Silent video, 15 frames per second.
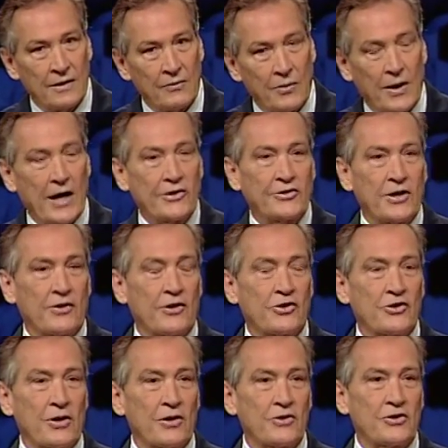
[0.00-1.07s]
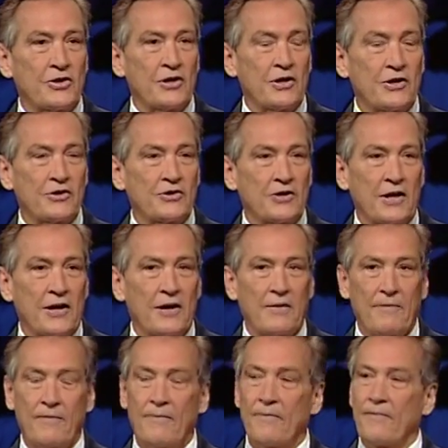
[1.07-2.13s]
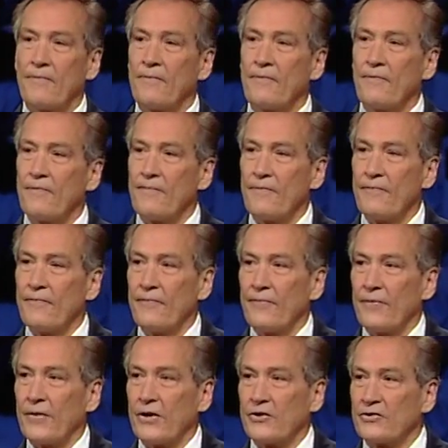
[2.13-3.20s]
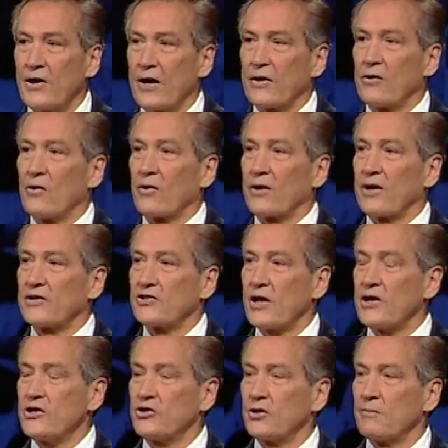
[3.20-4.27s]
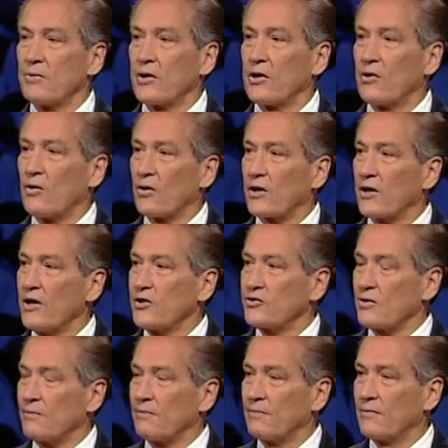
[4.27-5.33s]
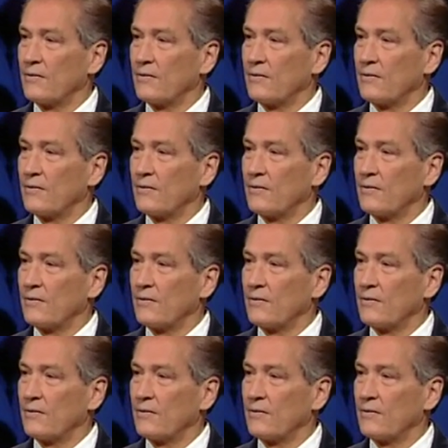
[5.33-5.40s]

When I said the church is, uh, is not an organization, but an organism,